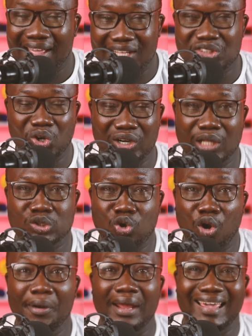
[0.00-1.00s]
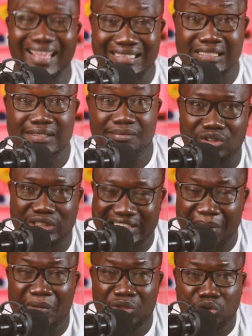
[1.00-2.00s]
get Jordan scoring, get
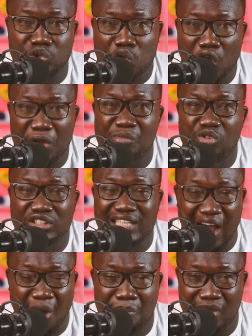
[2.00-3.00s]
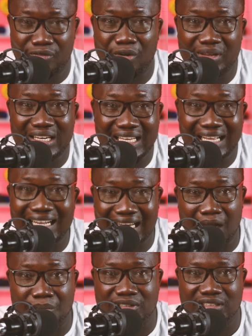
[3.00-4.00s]
Semenyo scoring, because they are all performing in their
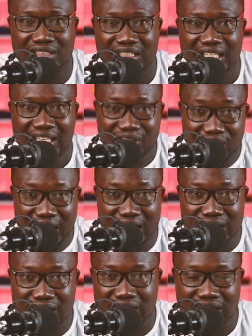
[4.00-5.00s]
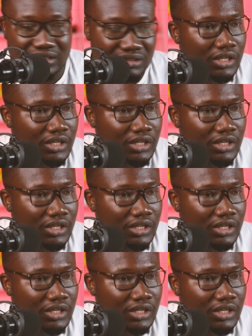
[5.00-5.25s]
clubs. You get it?